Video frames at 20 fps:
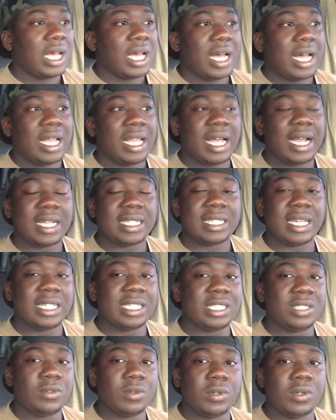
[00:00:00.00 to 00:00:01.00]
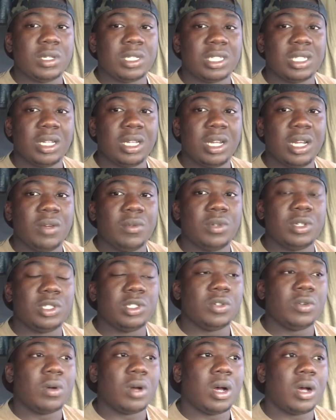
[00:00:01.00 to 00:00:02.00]
like I said, I just wanted to share that with
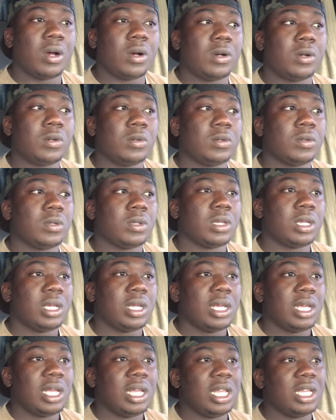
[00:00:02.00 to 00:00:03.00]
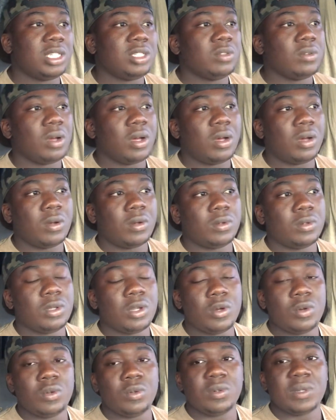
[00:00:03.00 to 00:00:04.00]
you all, let you all
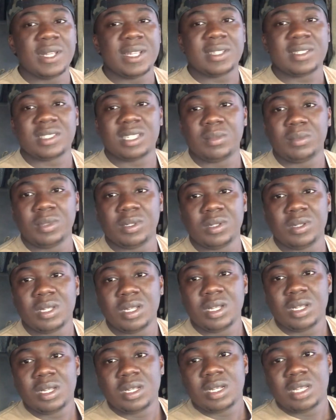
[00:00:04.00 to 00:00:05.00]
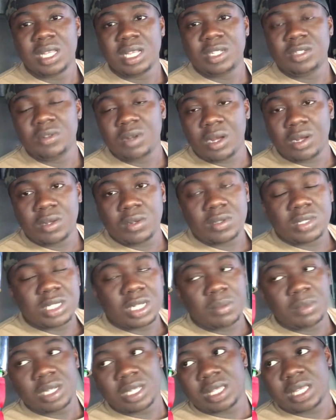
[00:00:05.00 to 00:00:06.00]
know that some of
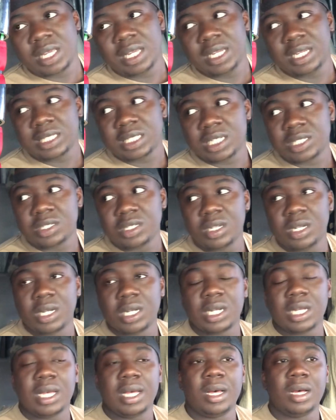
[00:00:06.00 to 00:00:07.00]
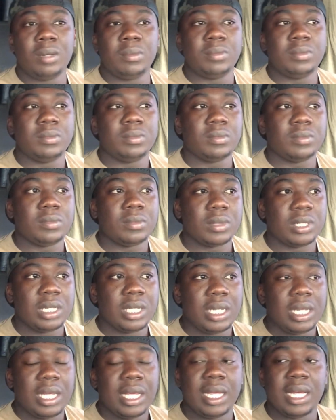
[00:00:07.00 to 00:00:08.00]
the things that you're gonna come
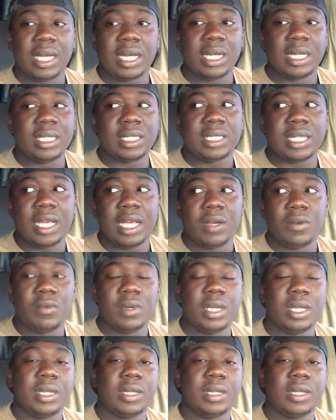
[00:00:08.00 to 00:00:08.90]
in contact with